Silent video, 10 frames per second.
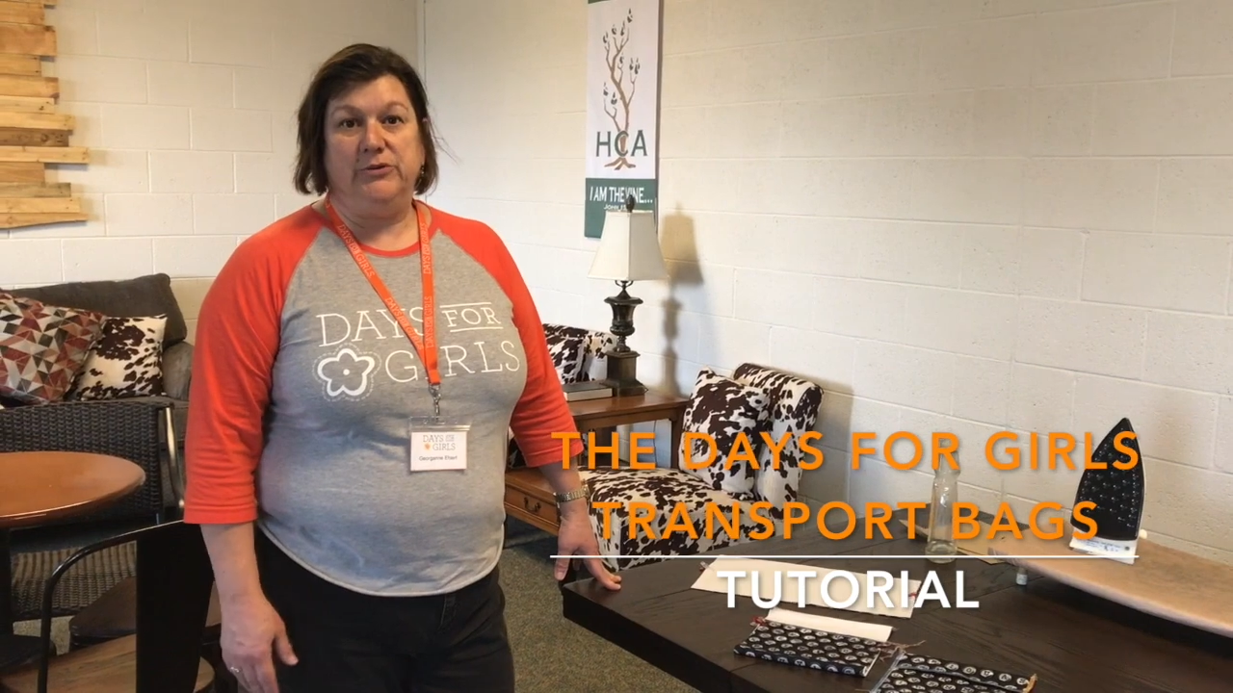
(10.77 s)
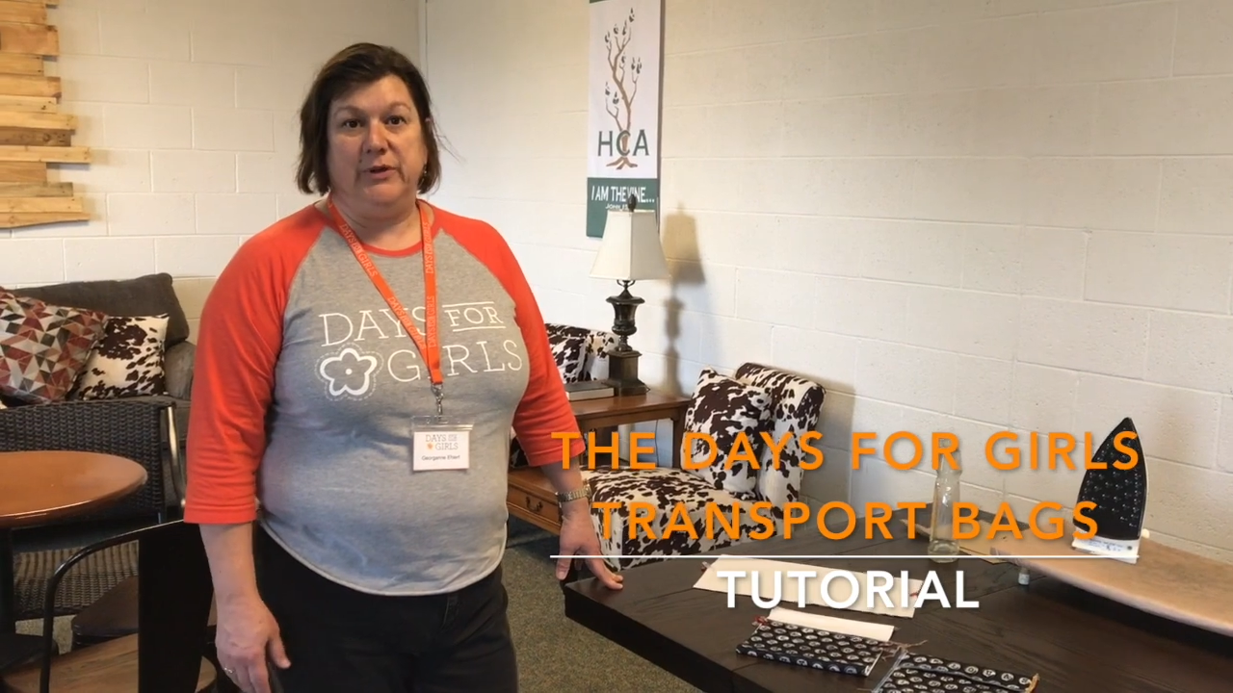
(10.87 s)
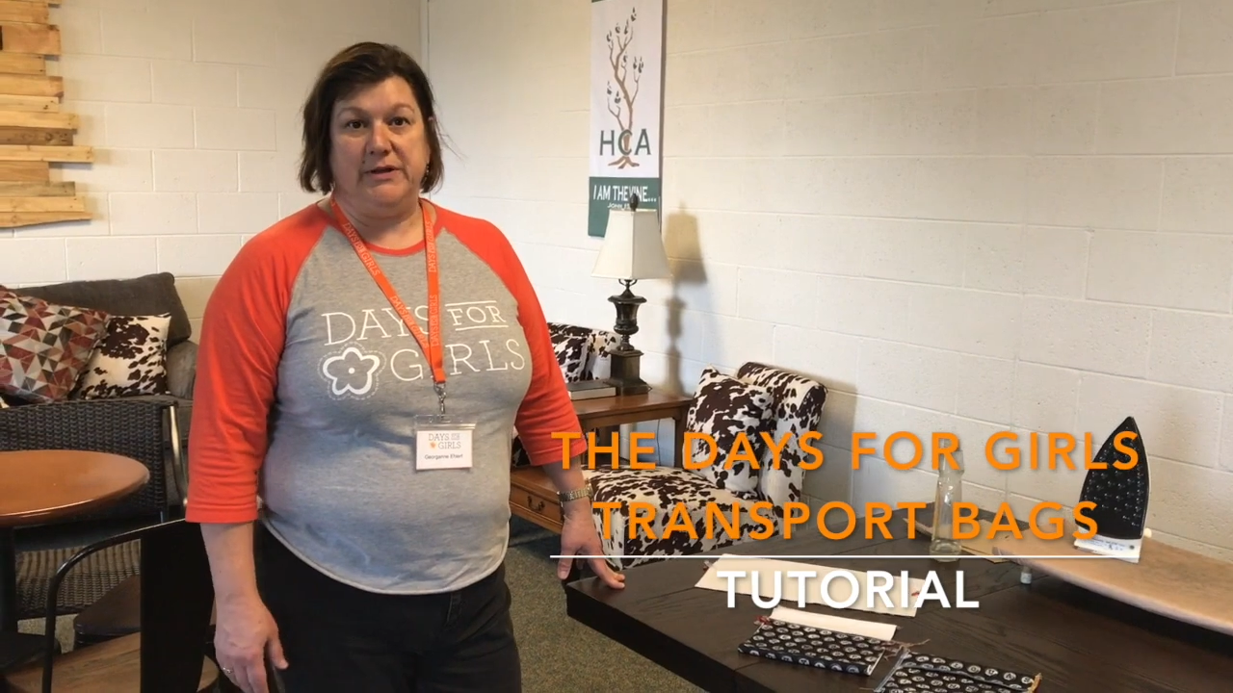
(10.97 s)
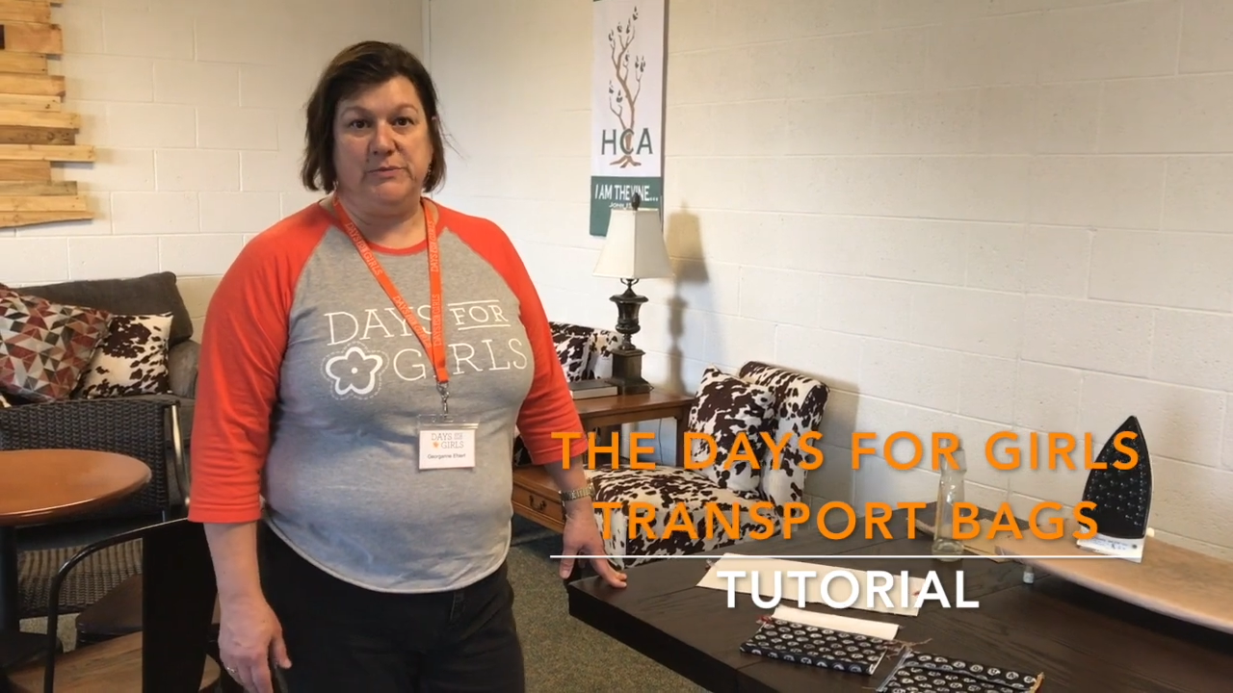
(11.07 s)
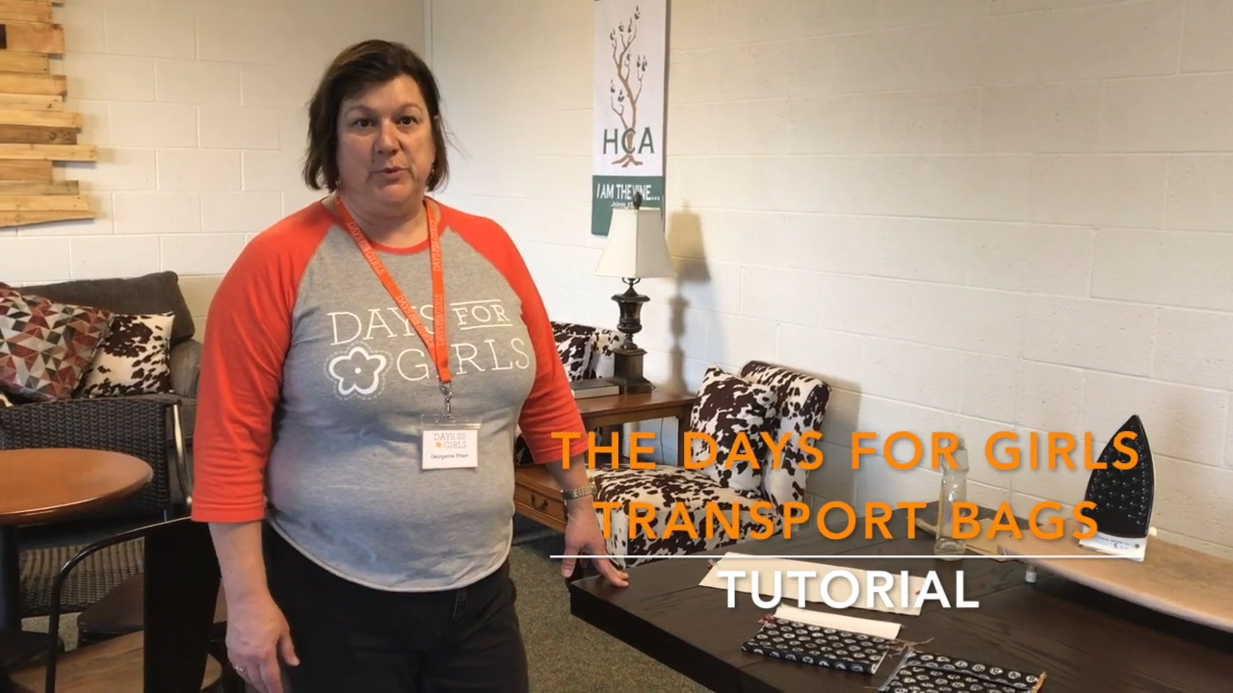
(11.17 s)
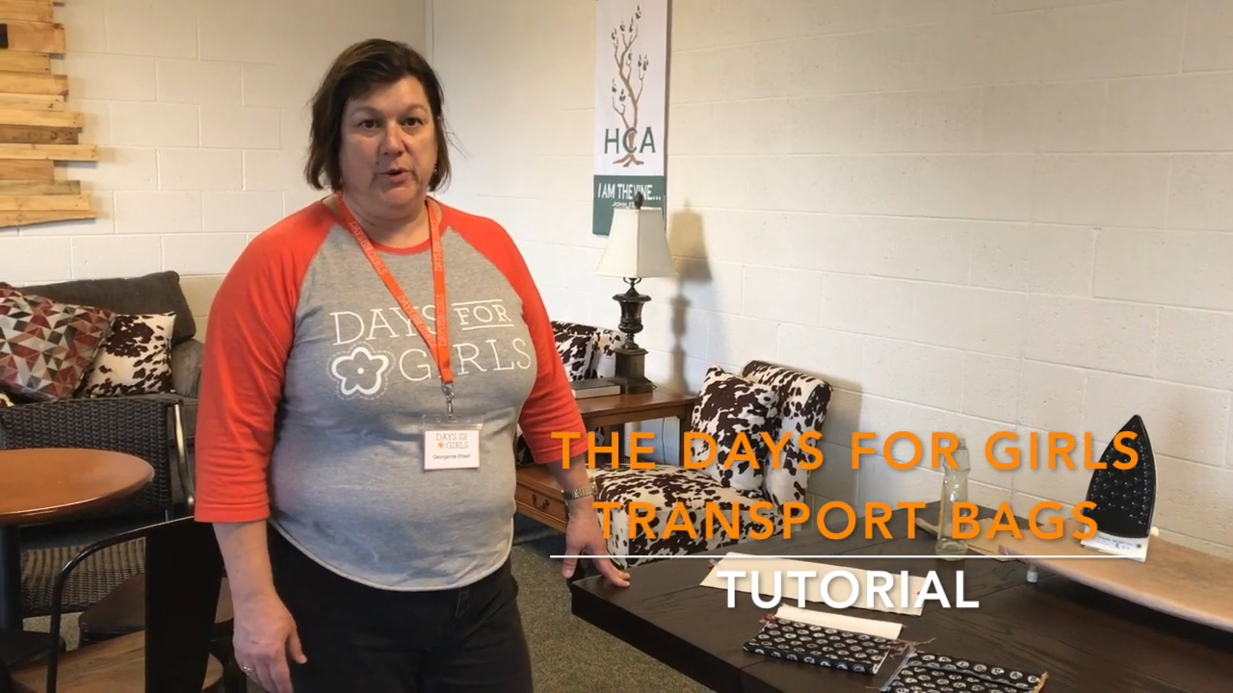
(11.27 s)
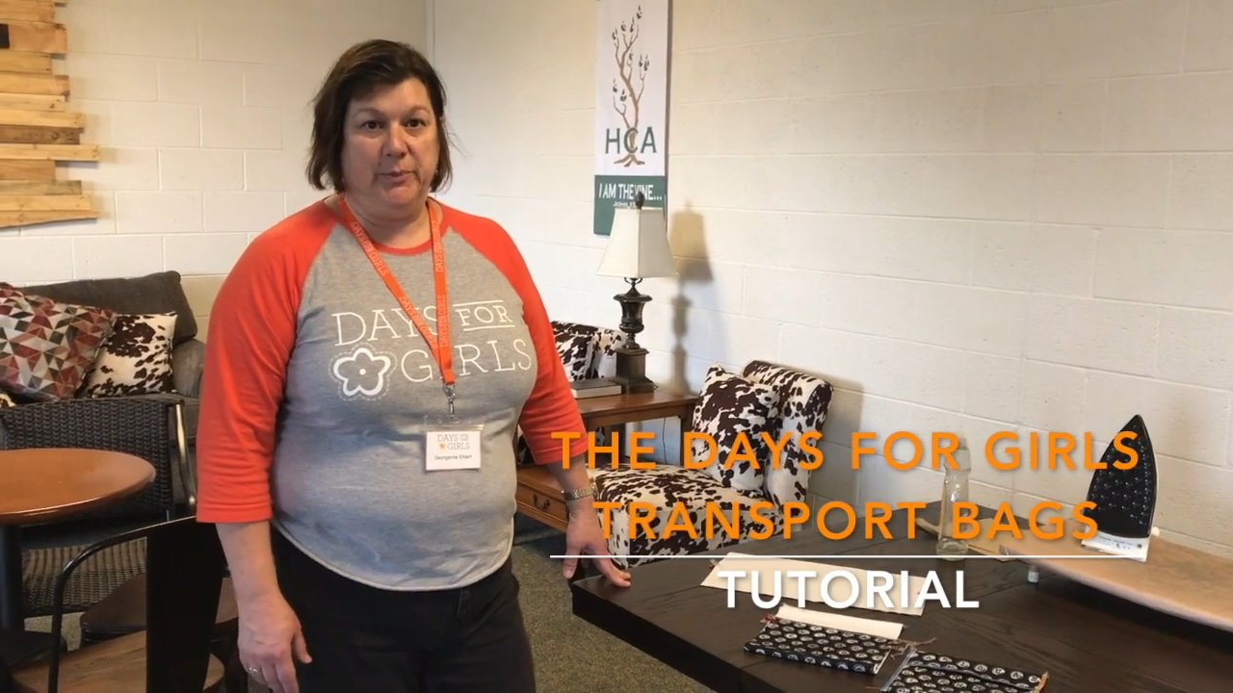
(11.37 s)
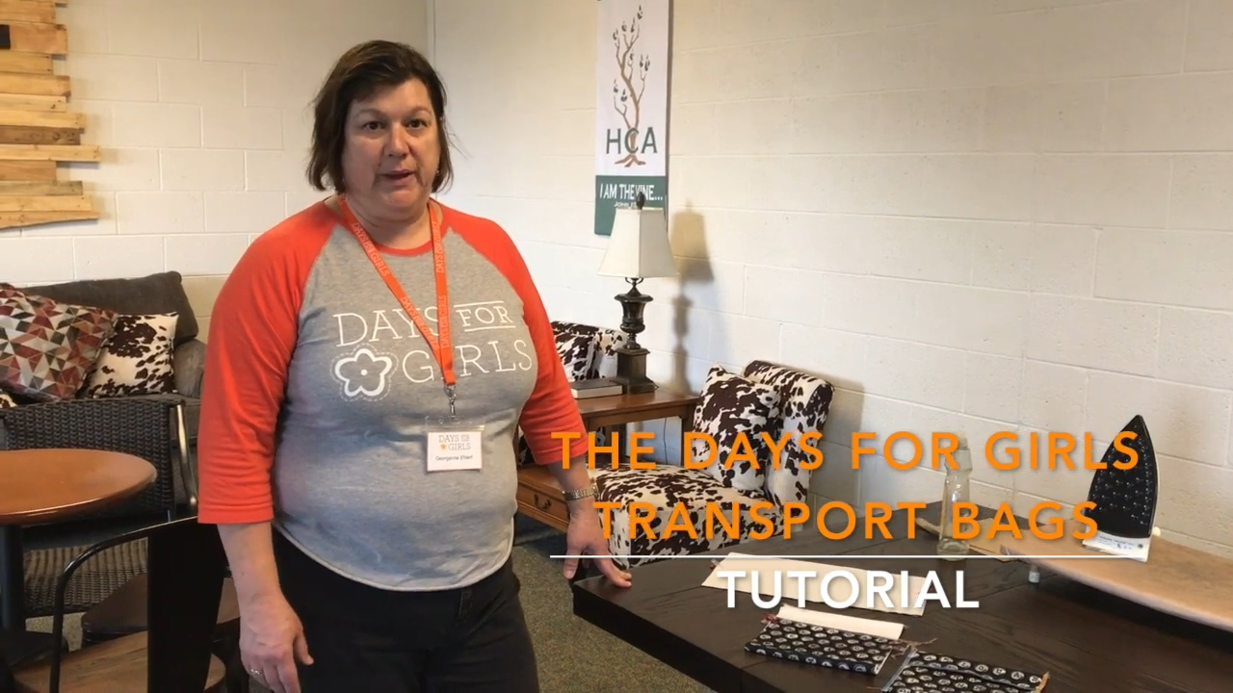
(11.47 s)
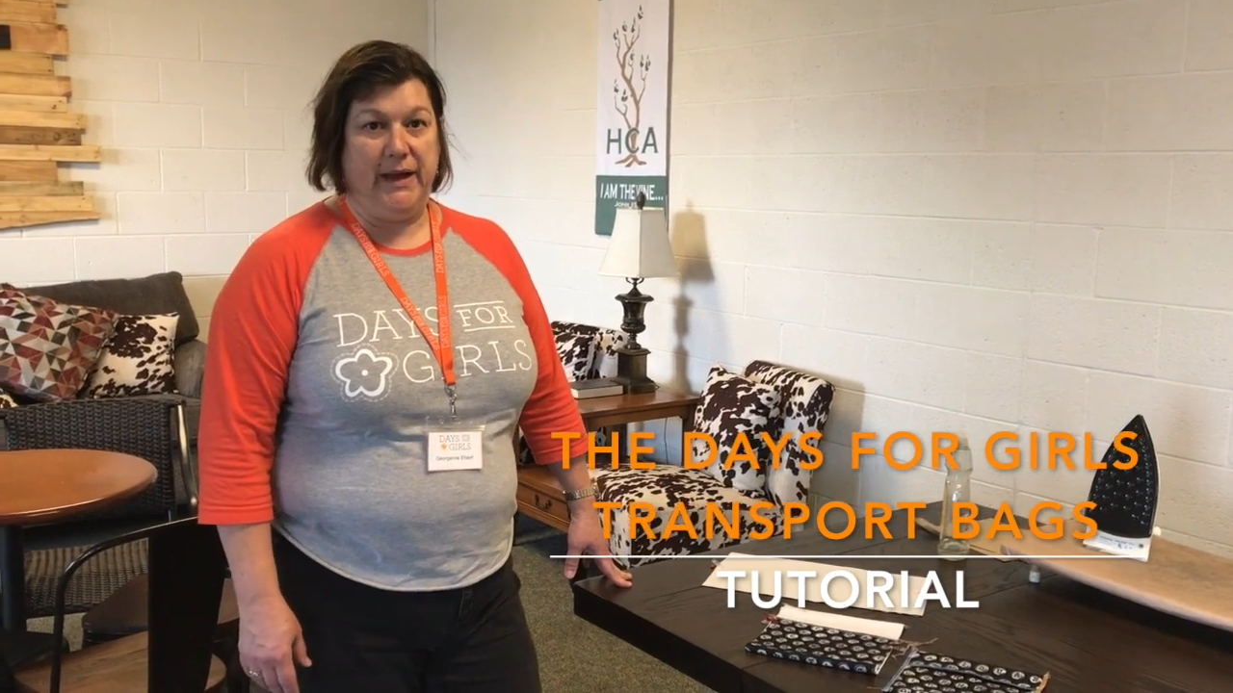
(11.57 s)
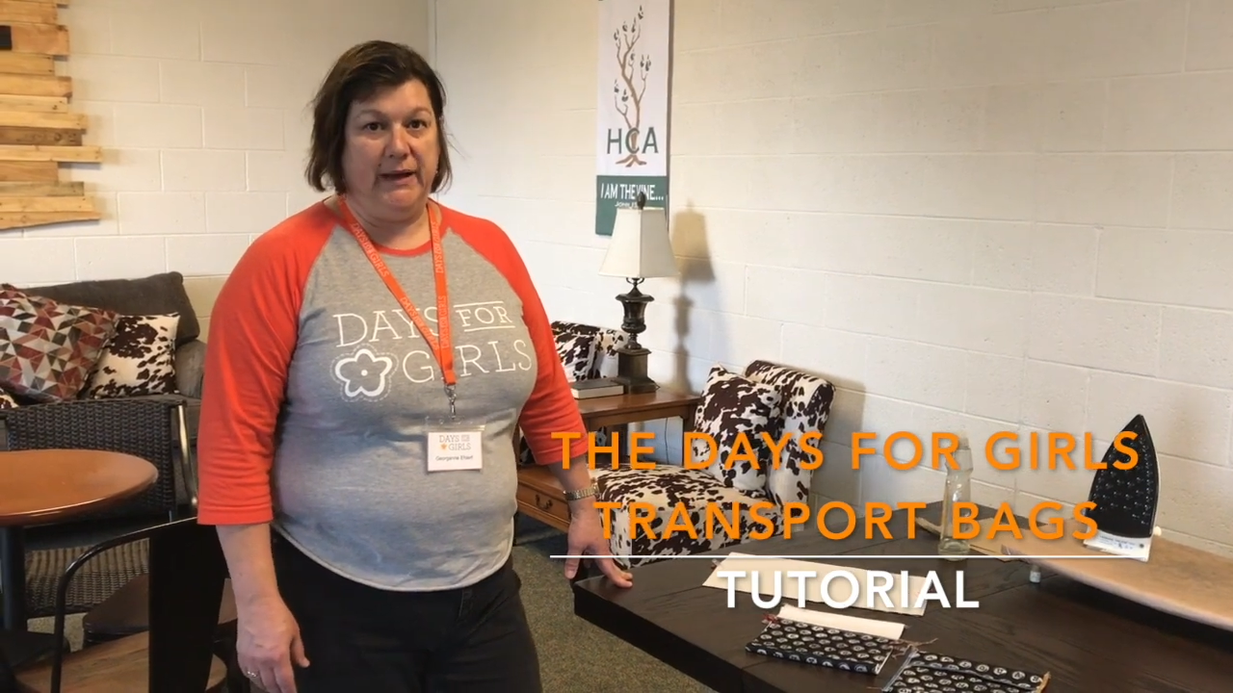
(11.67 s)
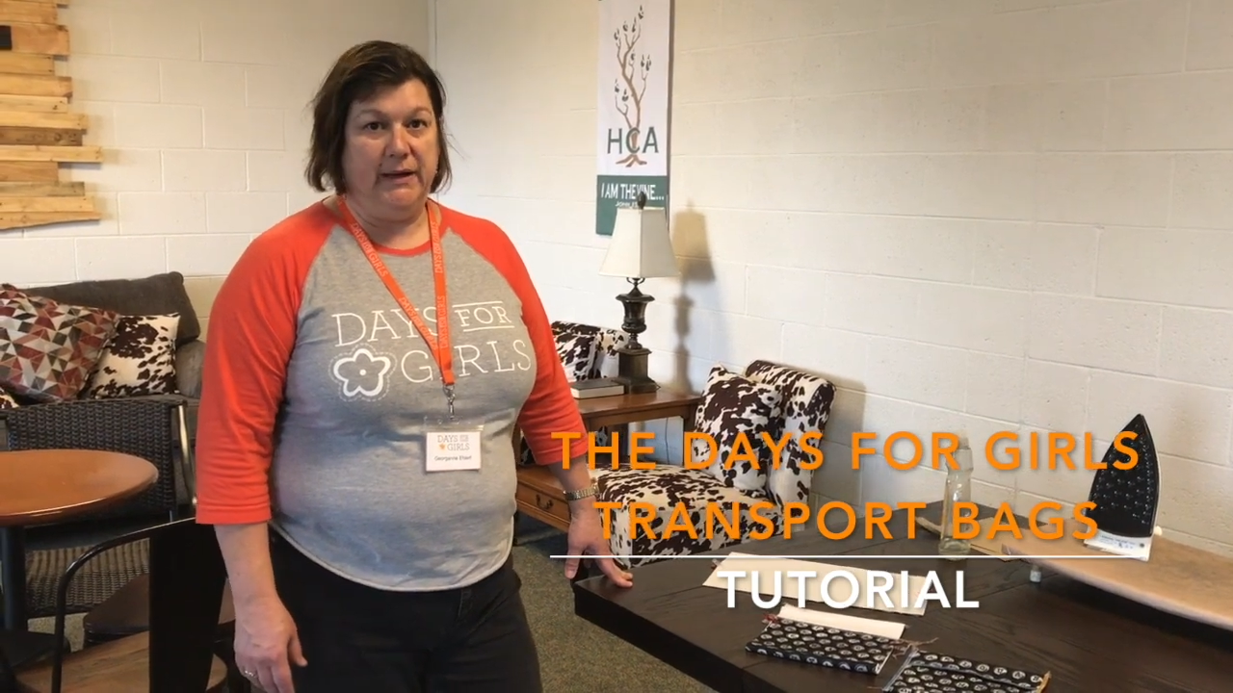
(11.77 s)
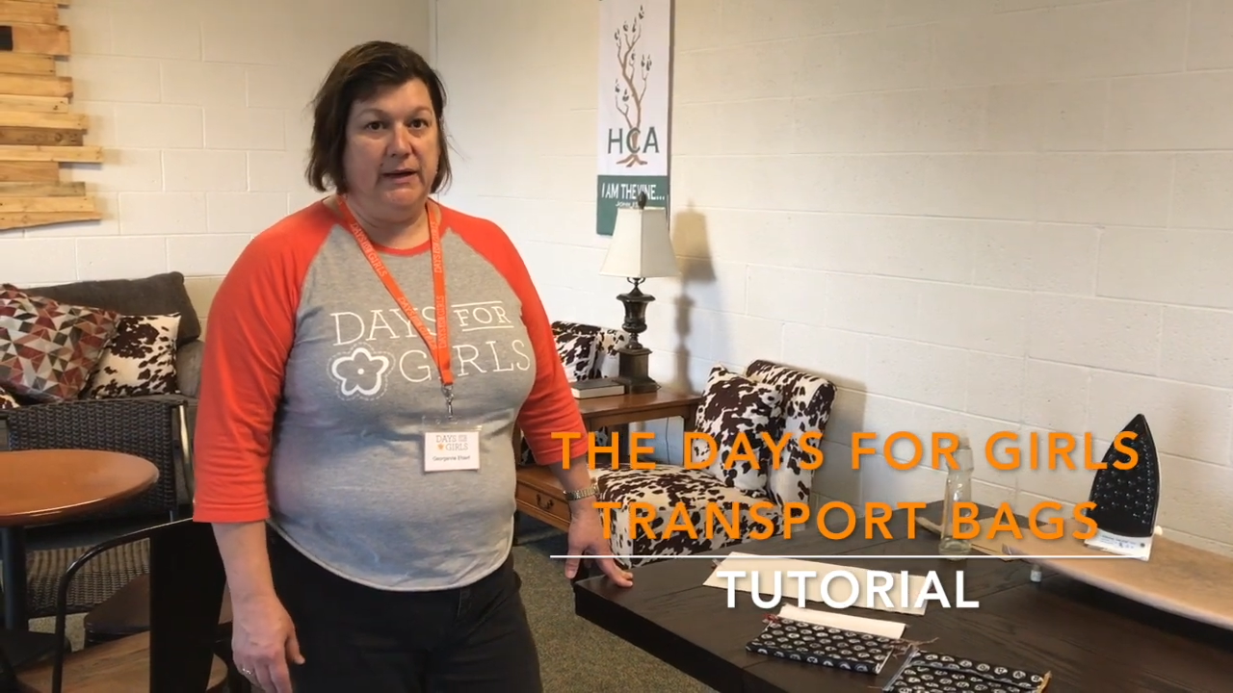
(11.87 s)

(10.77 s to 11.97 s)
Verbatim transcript: transport bag.